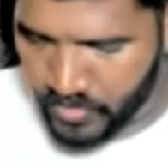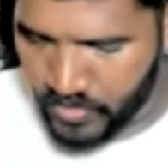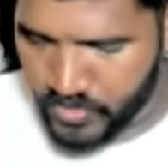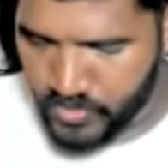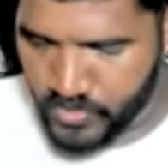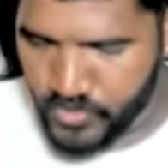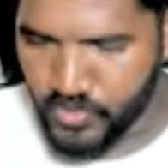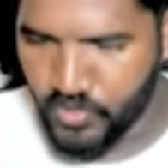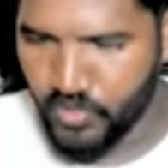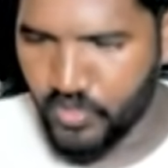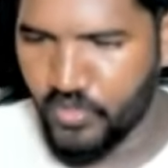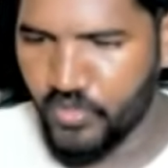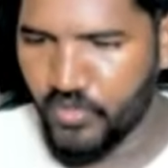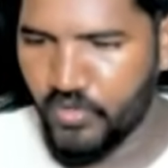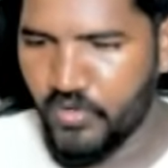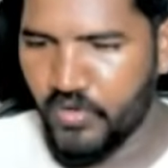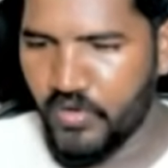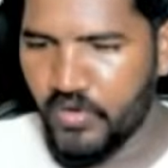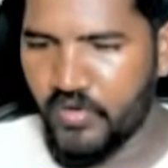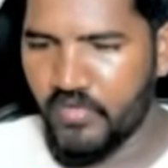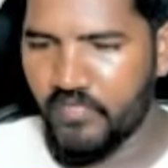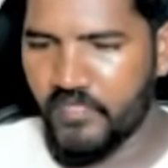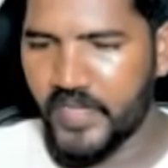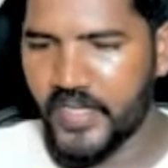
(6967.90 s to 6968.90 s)
So
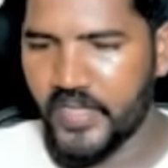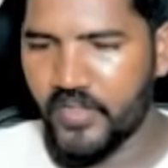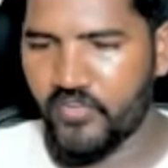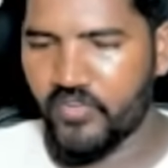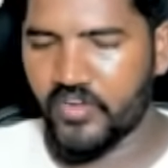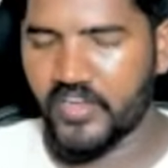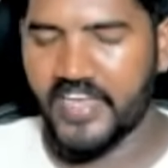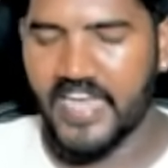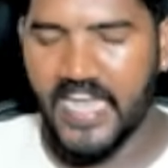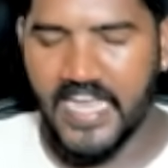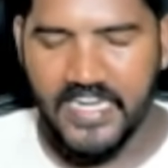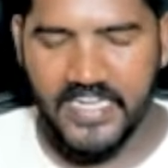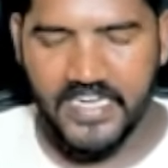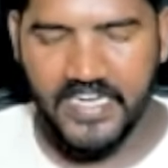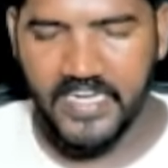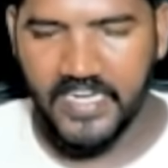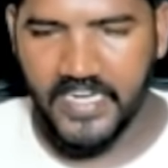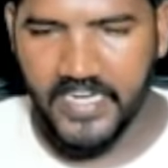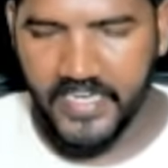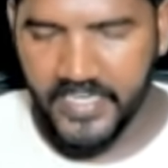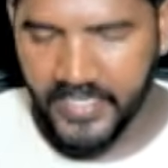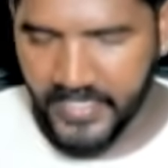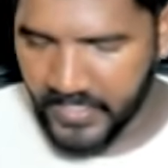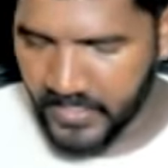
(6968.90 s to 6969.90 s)
whenever
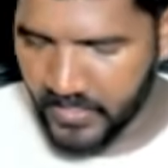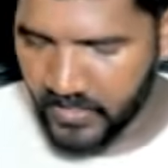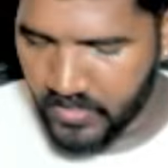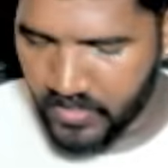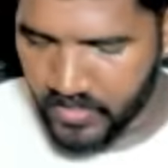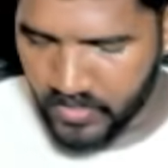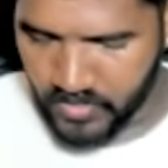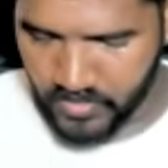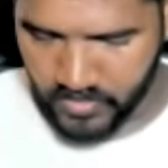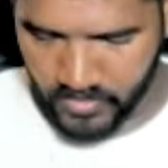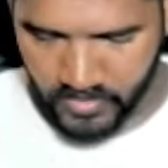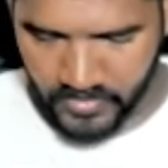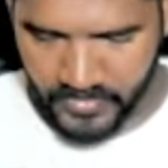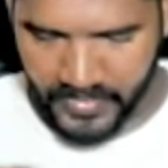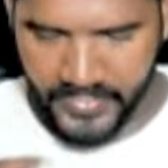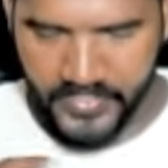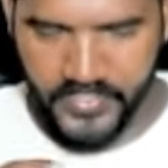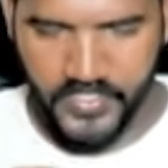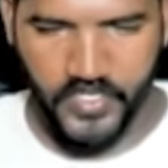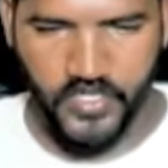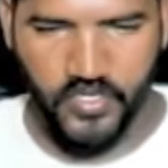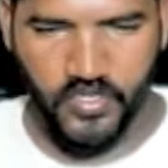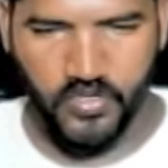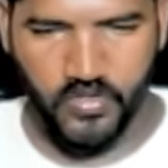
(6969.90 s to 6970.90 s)
calculating, there is
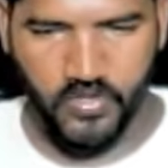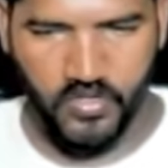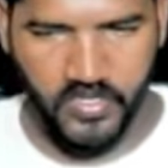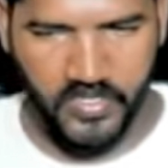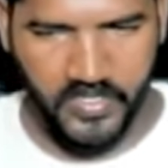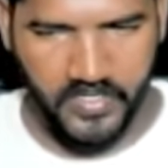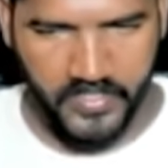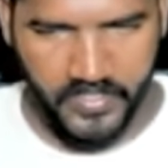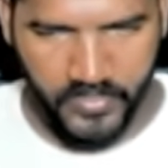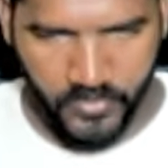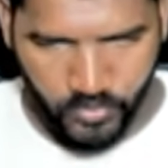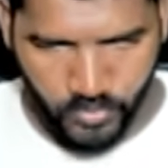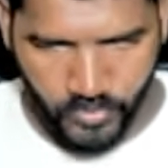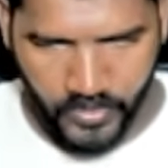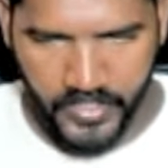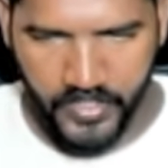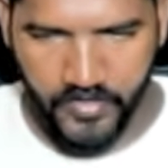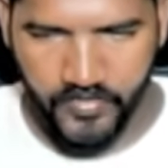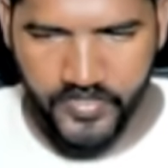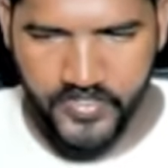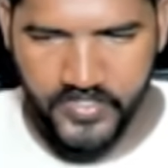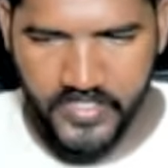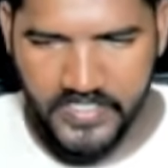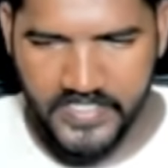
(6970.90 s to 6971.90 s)
a two
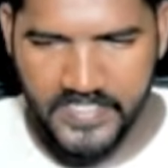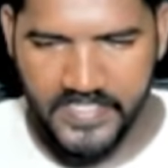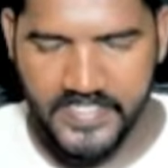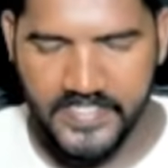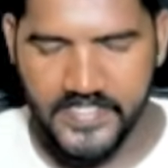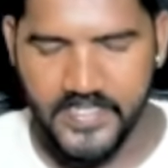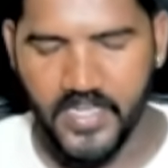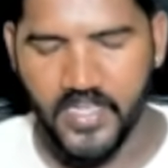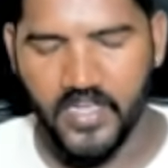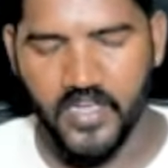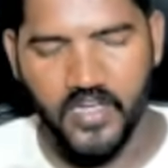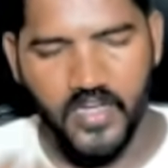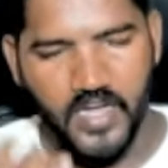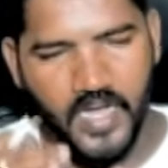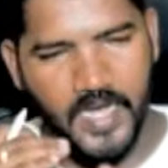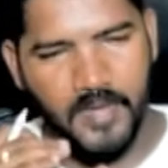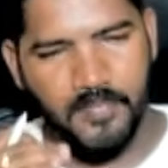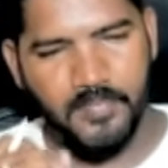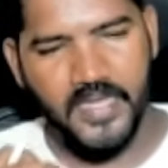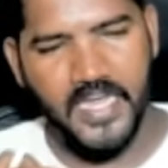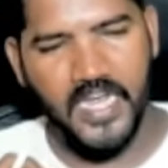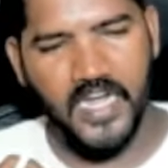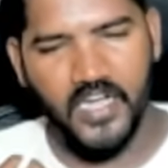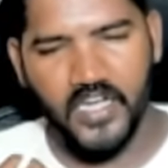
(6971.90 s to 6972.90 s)
individual things now. I am
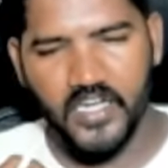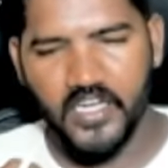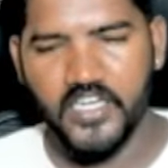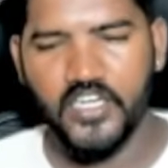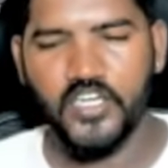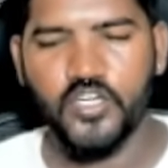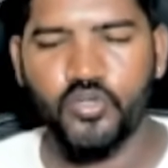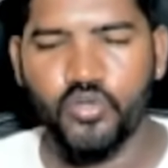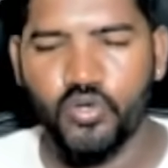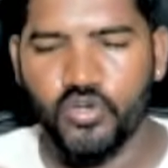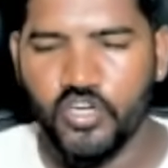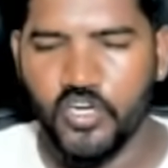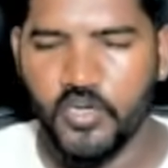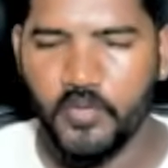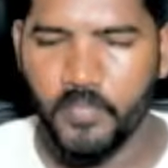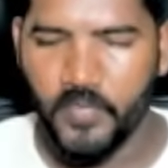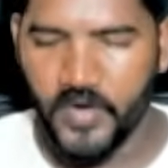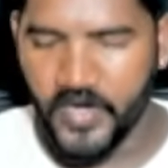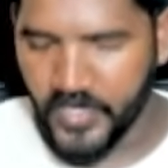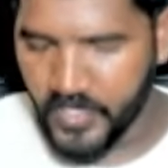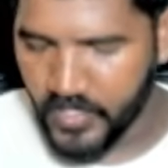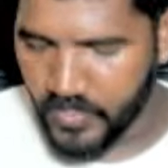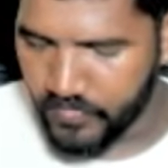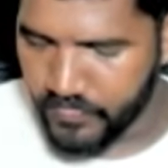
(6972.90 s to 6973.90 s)
calculating total
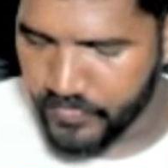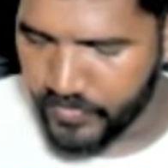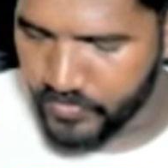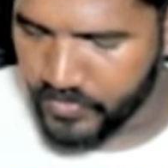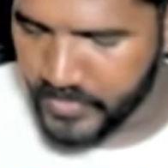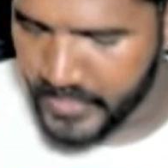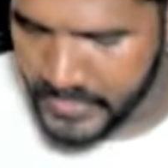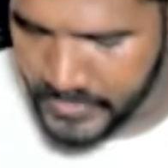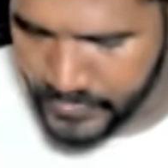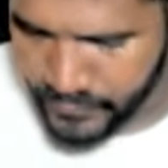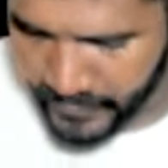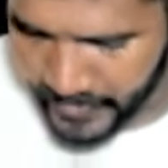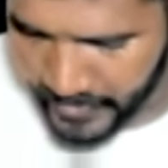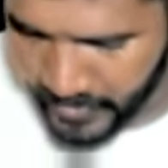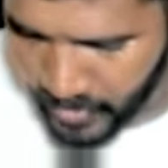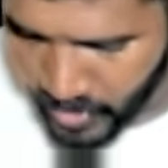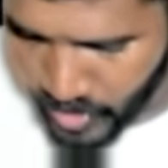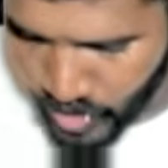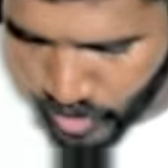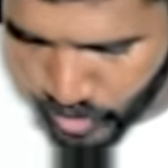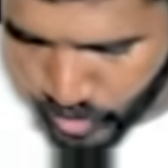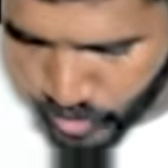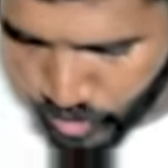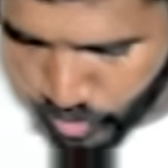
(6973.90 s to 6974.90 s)
point of view. That's why
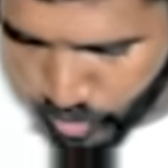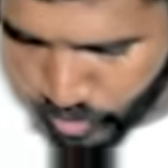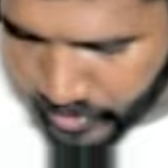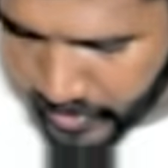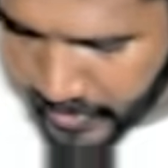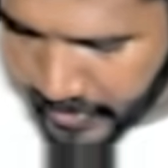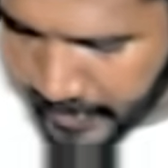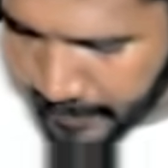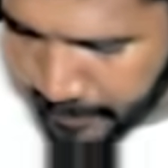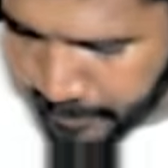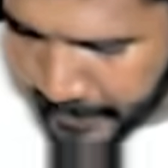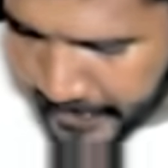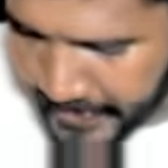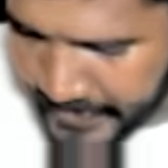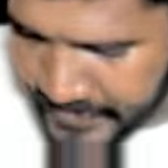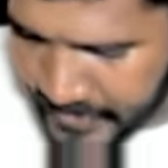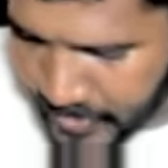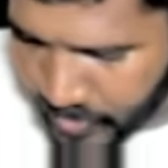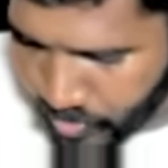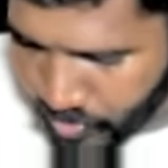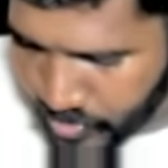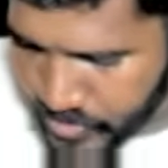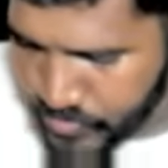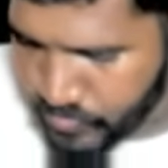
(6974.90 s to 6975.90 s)
total appraisal
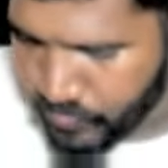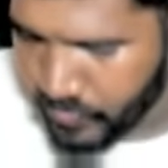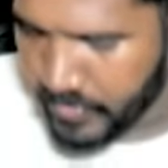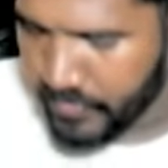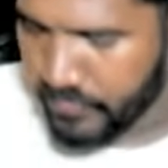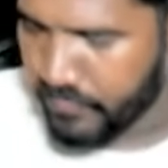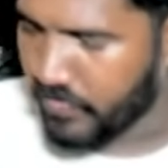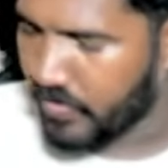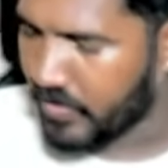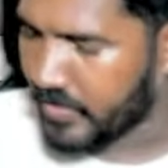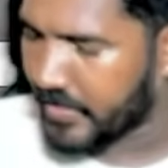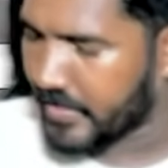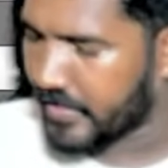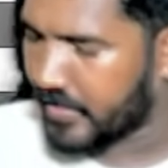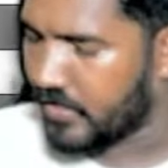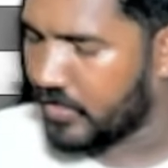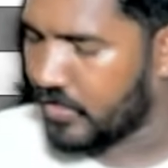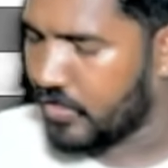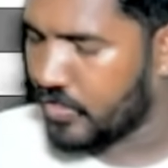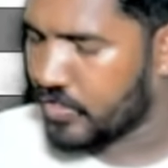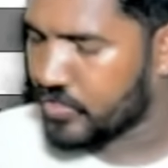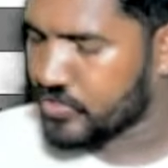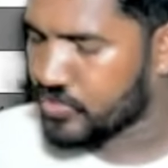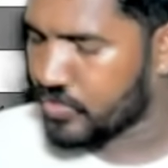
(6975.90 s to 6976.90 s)
cost 140.
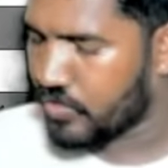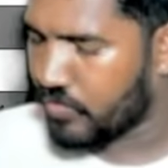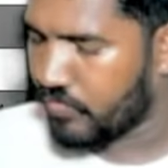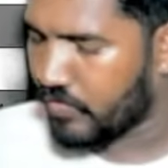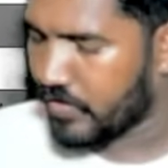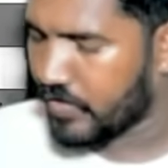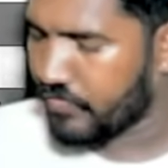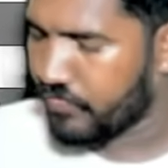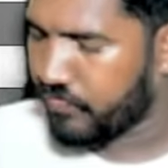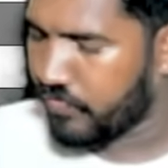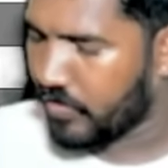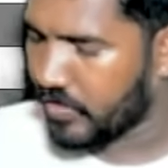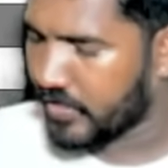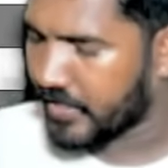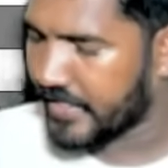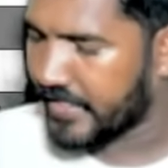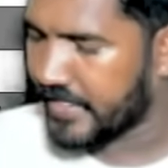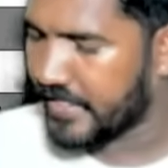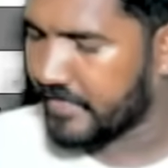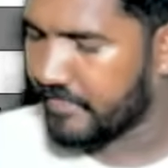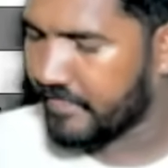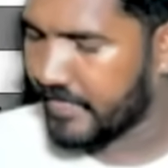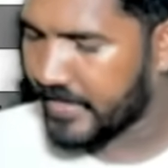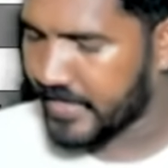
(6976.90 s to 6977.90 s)
So 140
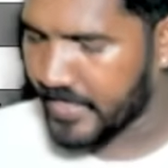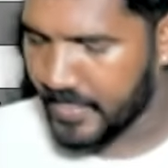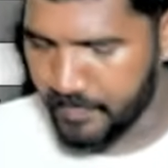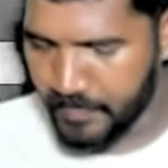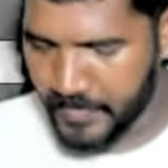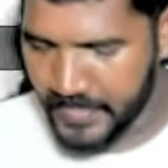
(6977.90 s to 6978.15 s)
divided by